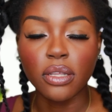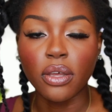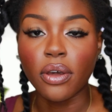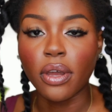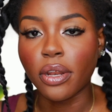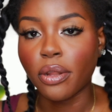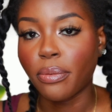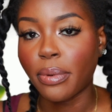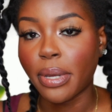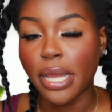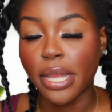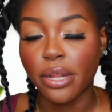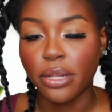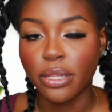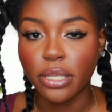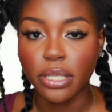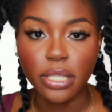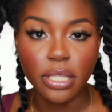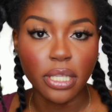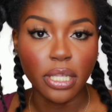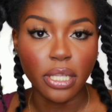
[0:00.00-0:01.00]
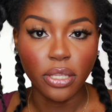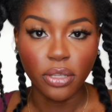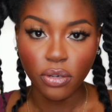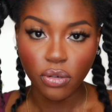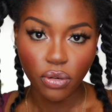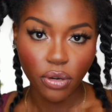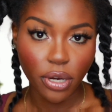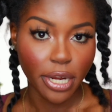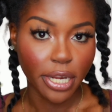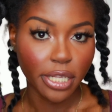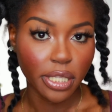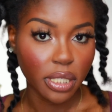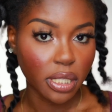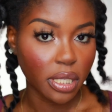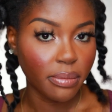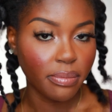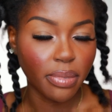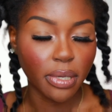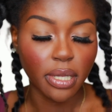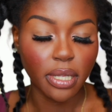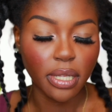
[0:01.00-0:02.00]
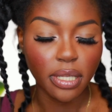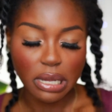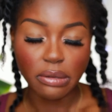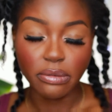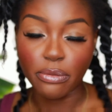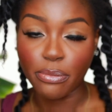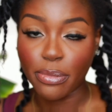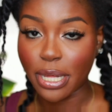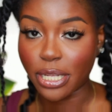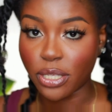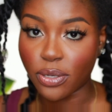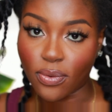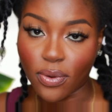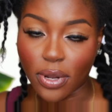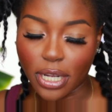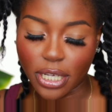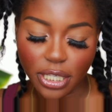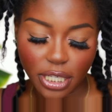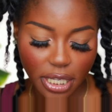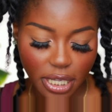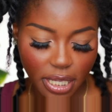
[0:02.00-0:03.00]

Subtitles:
So I know my hair looks a little crazy, but I'm about to wash